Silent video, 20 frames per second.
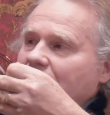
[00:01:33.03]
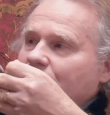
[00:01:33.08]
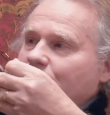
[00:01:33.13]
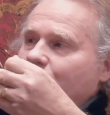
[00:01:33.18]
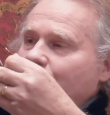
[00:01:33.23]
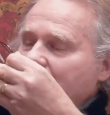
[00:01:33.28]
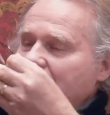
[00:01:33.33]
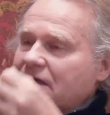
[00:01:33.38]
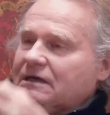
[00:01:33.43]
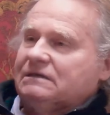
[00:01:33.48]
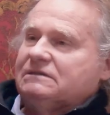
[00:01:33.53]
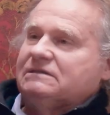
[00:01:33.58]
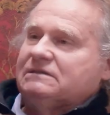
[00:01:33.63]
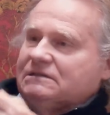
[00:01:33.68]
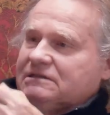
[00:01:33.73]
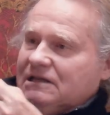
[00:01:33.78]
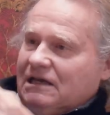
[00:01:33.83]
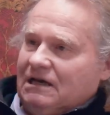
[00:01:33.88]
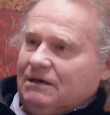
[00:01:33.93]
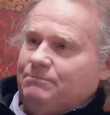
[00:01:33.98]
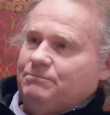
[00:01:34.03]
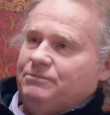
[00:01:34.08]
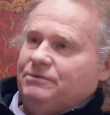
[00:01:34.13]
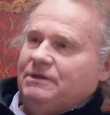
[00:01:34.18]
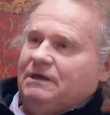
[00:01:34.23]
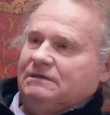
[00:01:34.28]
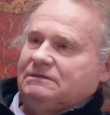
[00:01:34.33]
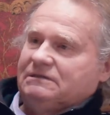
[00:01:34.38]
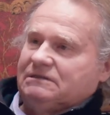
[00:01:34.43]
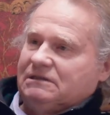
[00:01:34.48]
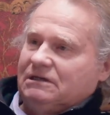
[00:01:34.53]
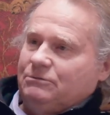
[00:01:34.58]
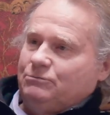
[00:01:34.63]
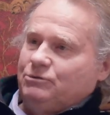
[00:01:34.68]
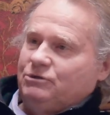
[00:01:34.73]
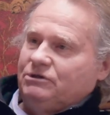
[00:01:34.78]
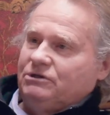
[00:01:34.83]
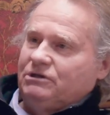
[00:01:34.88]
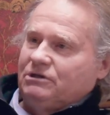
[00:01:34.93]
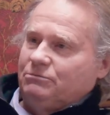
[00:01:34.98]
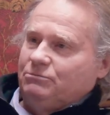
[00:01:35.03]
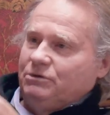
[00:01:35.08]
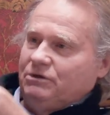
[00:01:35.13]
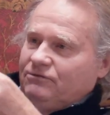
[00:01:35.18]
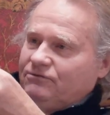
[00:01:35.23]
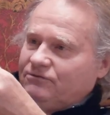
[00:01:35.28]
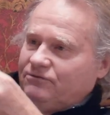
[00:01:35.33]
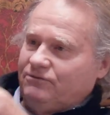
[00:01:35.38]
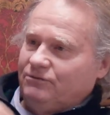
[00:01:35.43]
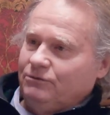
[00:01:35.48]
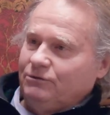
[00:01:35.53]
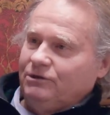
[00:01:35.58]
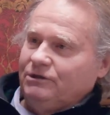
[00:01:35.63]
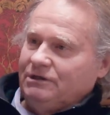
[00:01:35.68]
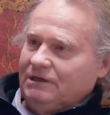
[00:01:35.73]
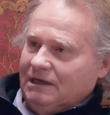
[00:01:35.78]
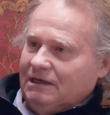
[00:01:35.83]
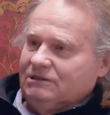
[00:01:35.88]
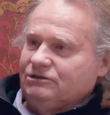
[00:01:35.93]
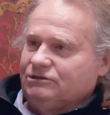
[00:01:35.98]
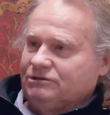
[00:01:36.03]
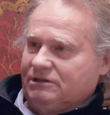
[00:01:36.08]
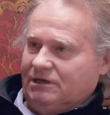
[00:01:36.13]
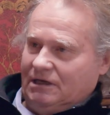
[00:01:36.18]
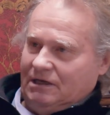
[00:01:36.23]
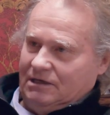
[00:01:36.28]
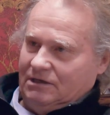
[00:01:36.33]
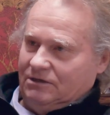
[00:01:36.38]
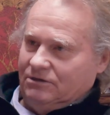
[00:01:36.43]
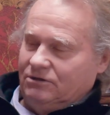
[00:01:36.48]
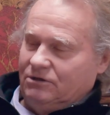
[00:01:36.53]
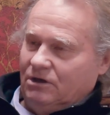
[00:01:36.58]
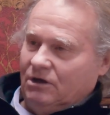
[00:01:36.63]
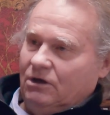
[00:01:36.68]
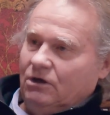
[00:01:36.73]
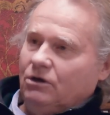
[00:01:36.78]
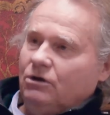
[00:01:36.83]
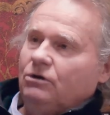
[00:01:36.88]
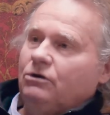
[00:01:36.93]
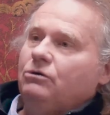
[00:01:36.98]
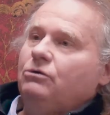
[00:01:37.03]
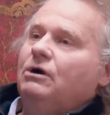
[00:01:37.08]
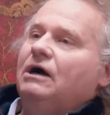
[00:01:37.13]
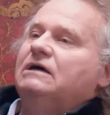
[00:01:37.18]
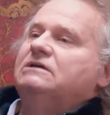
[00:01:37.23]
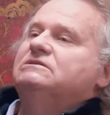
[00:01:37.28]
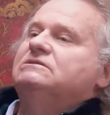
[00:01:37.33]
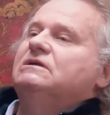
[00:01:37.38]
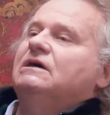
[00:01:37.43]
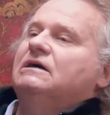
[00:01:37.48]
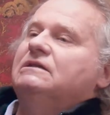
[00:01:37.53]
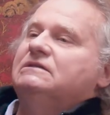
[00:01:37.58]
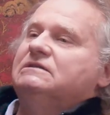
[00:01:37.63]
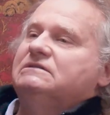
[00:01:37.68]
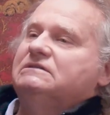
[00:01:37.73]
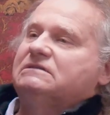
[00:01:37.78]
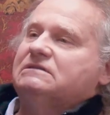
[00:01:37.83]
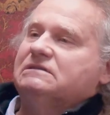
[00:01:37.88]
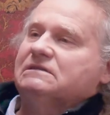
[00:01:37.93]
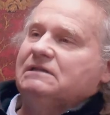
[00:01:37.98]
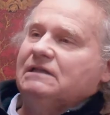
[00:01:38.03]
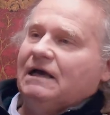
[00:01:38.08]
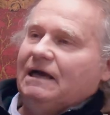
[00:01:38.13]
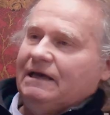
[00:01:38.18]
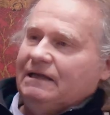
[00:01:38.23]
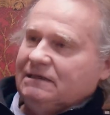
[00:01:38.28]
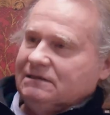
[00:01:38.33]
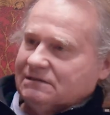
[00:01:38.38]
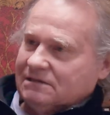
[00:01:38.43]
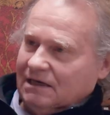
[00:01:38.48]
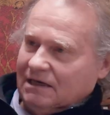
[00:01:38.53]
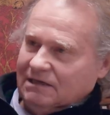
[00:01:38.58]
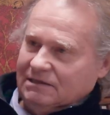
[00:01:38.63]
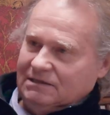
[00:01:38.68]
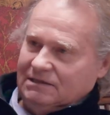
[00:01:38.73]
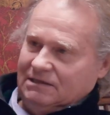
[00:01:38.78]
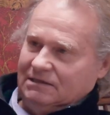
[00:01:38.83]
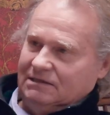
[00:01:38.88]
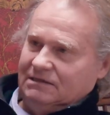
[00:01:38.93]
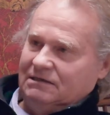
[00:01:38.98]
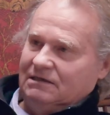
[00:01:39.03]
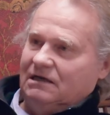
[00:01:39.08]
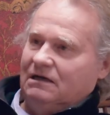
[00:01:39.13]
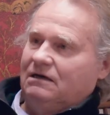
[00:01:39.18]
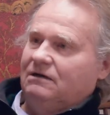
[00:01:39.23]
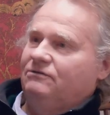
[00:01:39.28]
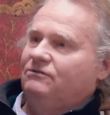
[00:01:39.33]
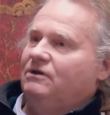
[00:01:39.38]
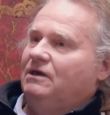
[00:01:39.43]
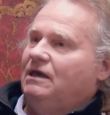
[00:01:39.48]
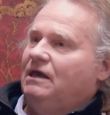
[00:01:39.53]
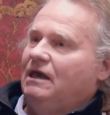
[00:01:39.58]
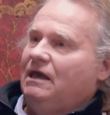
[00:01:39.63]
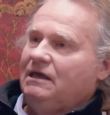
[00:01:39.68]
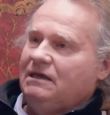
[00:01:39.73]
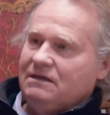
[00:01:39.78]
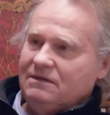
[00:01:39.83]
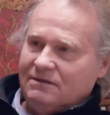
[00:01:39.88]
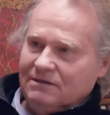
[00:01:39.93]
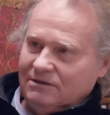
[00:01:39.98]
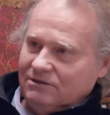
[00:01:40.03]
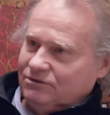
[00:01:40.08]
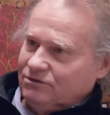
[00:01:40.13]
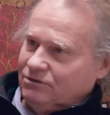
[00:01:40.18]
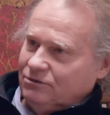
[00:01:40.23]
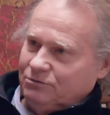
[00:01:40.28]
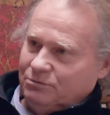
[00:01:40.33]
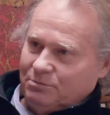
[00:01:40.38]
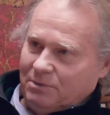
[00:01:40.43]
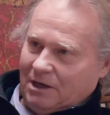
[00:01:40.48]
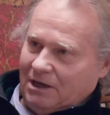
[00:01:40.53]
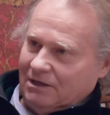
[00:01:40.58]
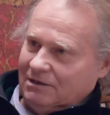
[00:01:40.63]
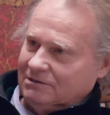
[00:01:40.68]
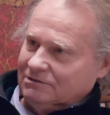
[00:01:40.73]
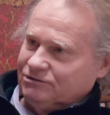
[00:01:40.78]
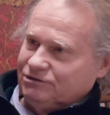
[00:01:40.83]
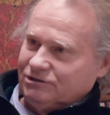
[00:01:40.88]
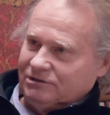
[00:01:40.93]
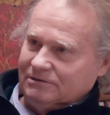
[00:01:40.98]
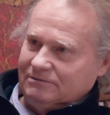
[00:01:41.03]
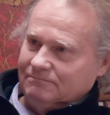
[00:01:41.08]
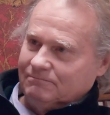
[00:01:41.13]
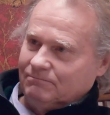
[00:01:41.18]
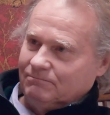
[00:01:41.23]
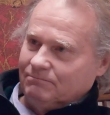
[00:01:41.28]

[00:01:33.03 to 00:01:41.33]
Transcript: We accept that someone can be fully educated who has not the slightest idea of anything to do with biology.